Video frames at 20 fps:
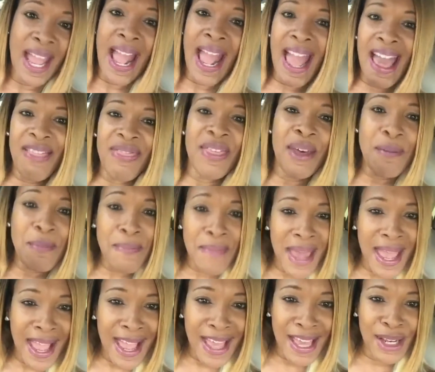And the
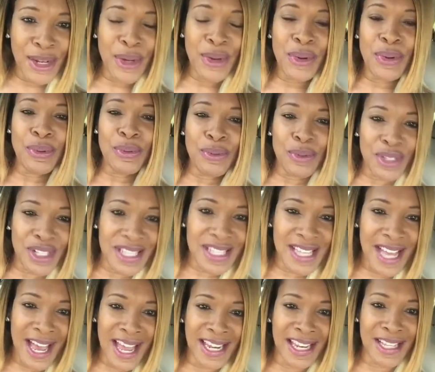man who
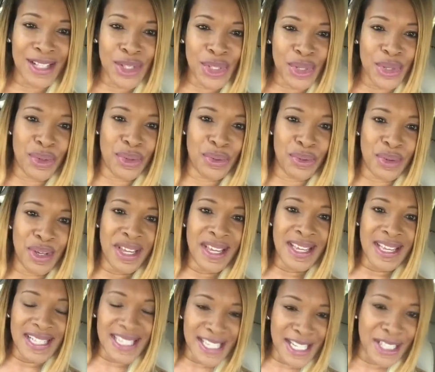decided to
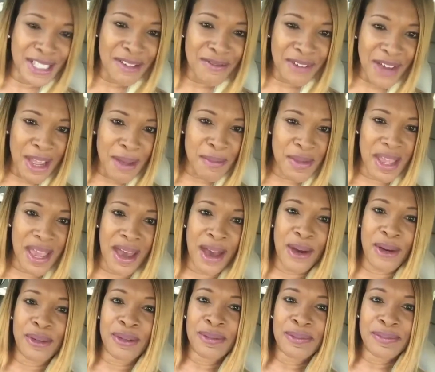still invite me
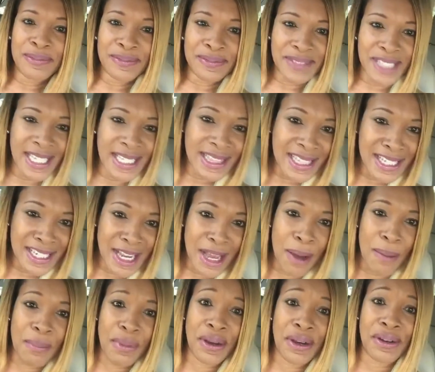out, get the
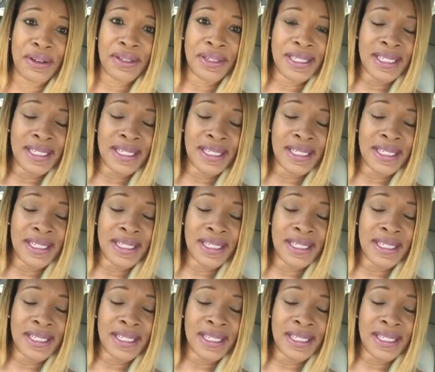number,